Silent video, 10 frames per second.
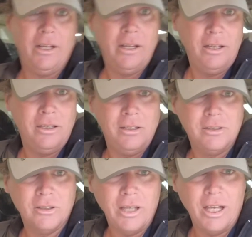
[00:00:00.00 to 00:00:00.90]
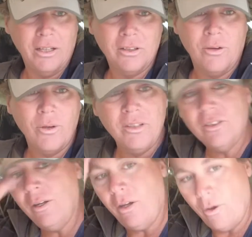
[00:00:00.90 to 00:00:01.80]
uh, so yeah, it's always
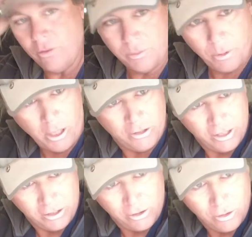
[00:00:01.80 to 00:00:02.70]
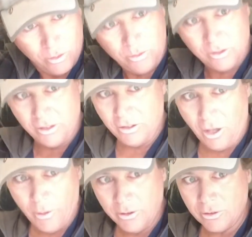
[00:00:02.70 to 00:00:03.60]
uh, always a project to do, and it's
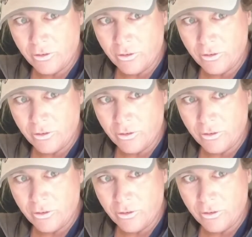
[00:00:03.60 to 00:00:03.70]
always on